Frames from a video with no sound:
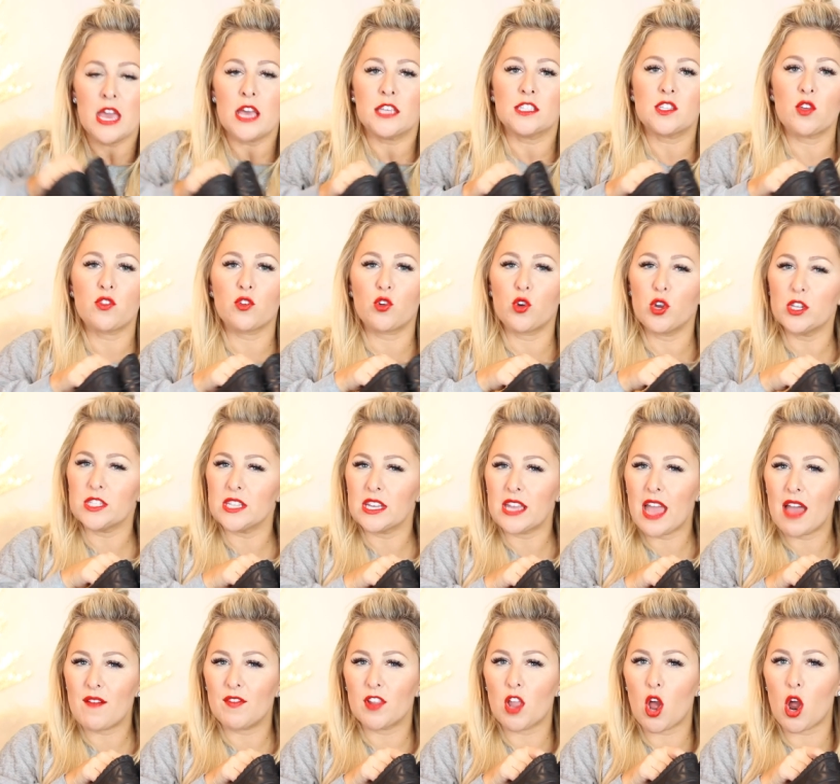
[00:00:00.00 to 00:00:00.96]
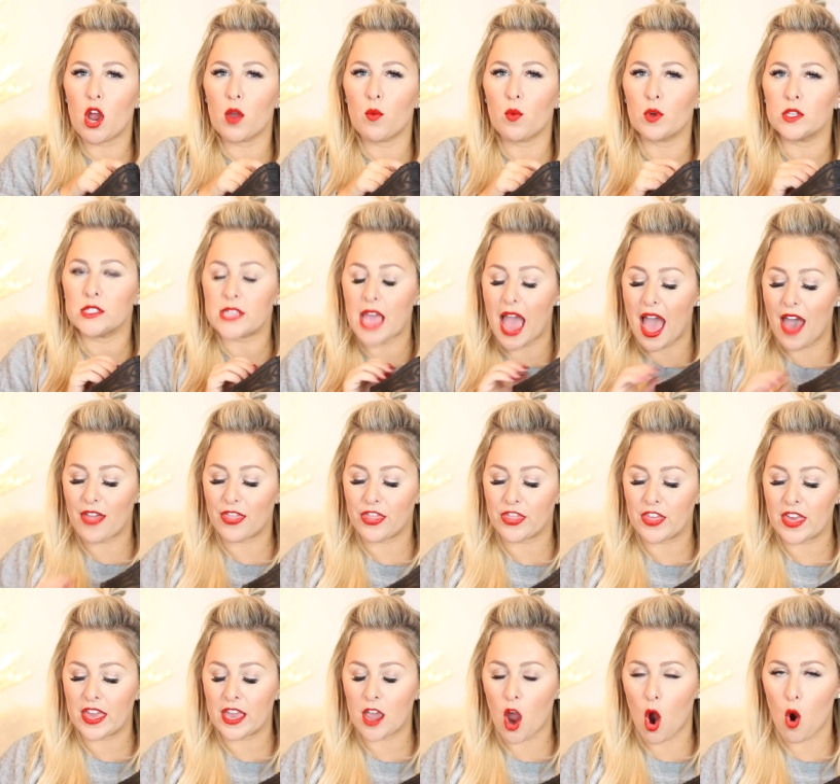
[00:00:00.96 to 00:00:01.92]
So the Kristin Cavallari ones I
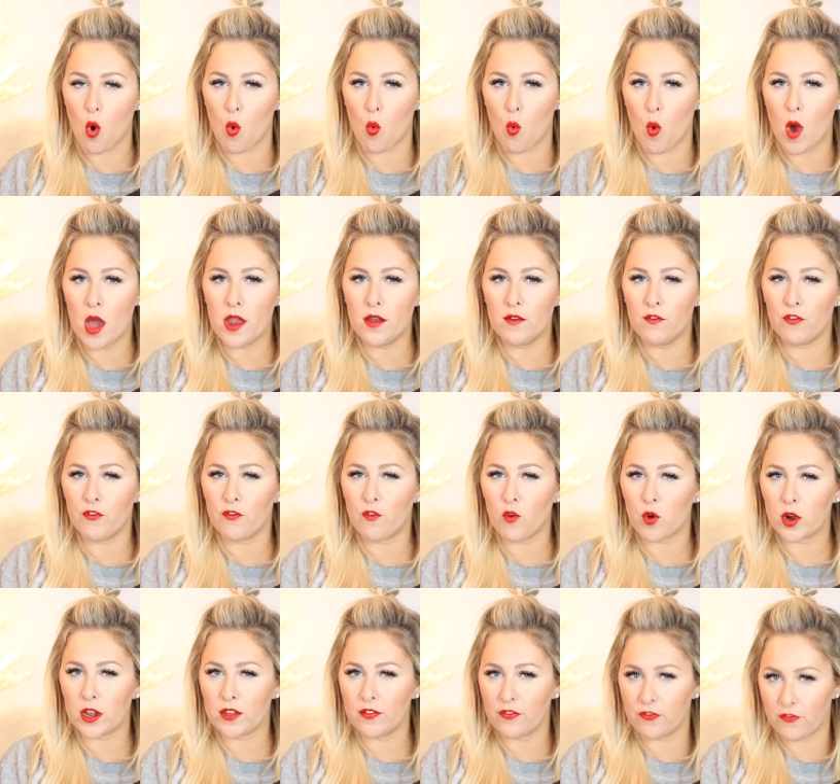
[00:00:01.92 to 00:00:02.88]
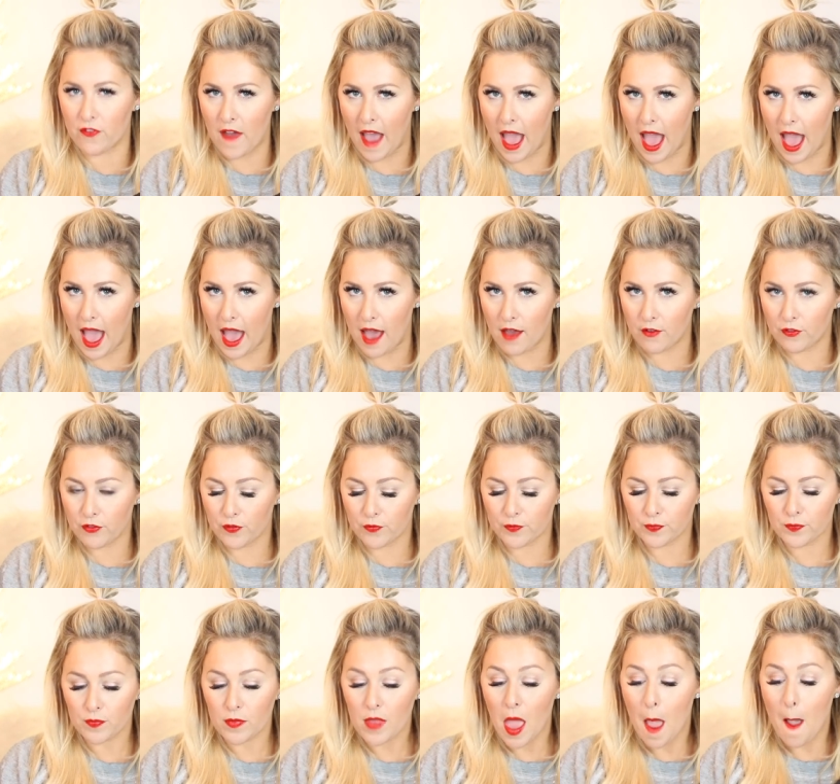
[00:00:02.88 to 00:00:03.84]
think are one forty-five,
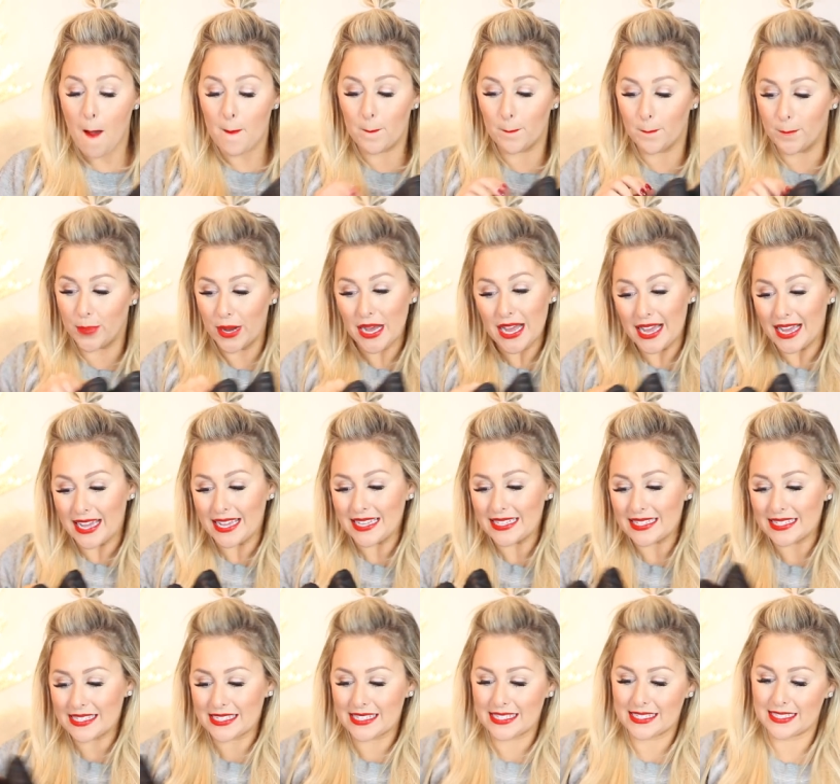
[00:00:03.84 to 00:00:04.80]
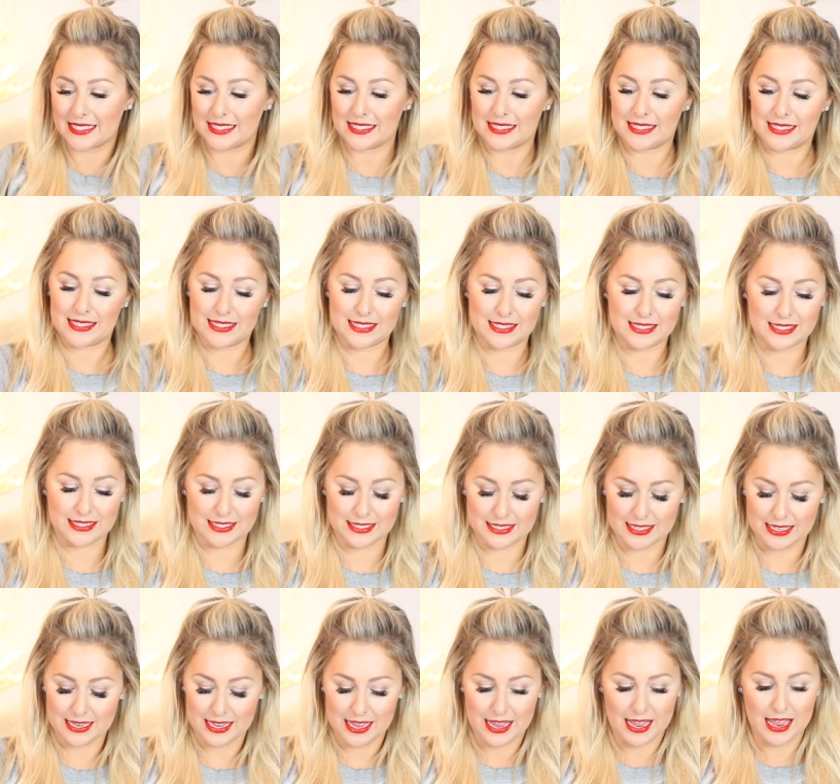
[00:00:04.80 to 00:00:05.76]
but
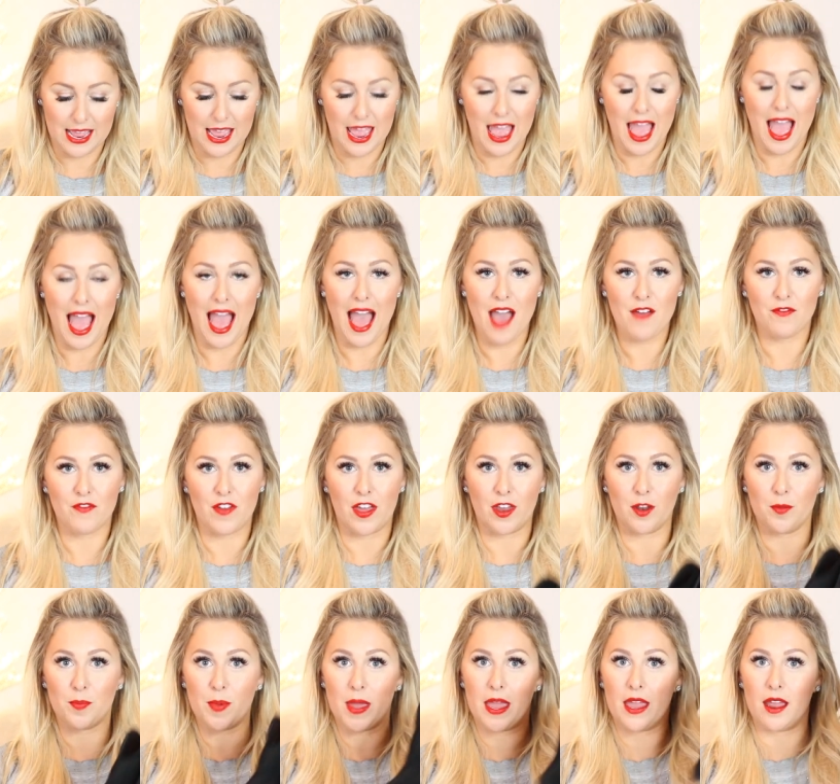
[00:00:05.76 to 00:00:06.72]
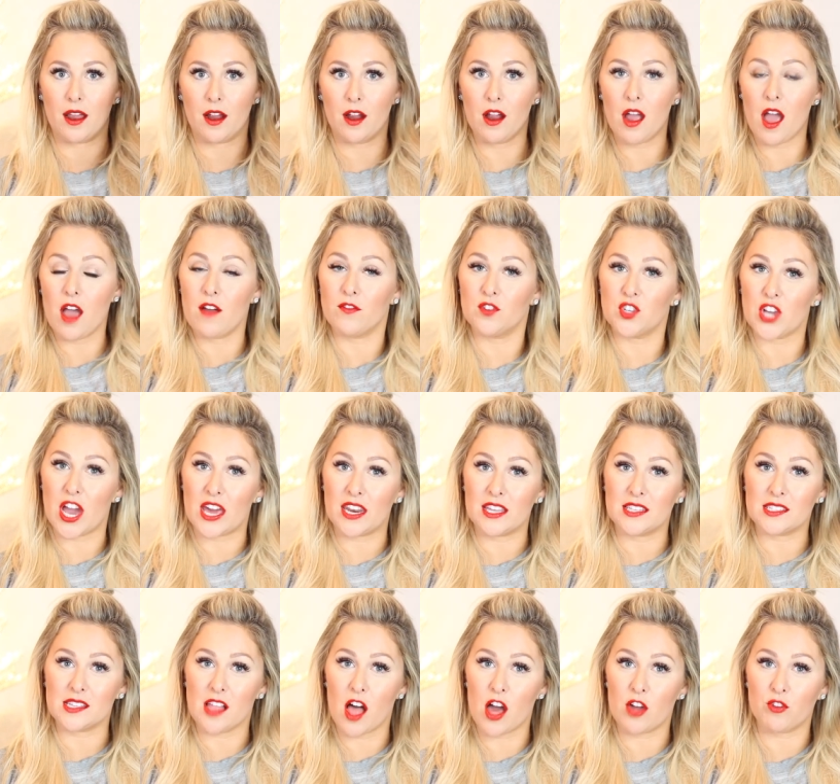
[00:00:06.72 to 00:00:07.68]
I found a pair of
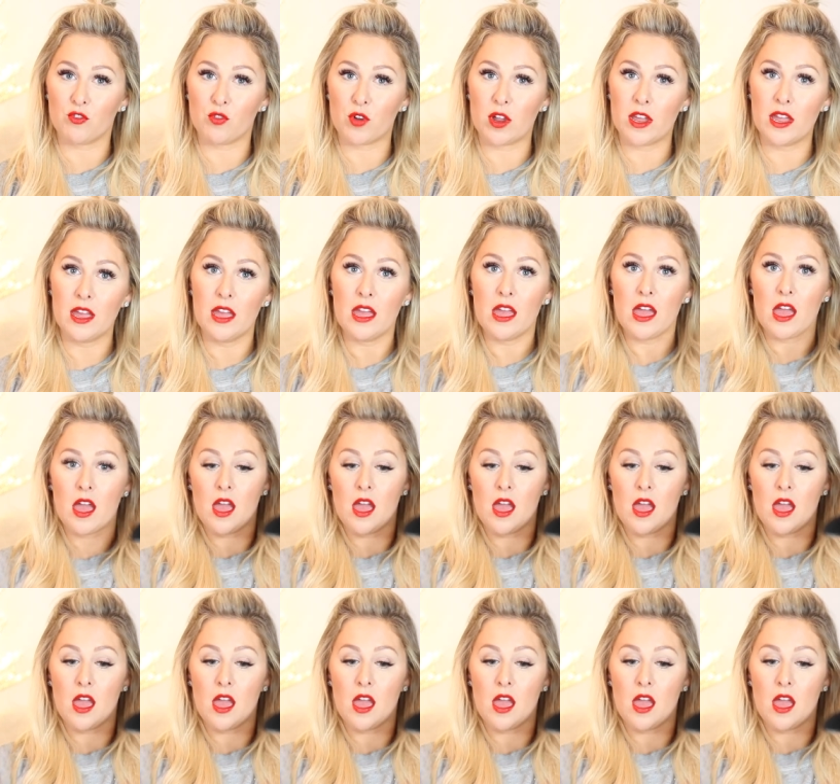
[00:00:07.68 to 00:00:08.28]
Chinese Laundry,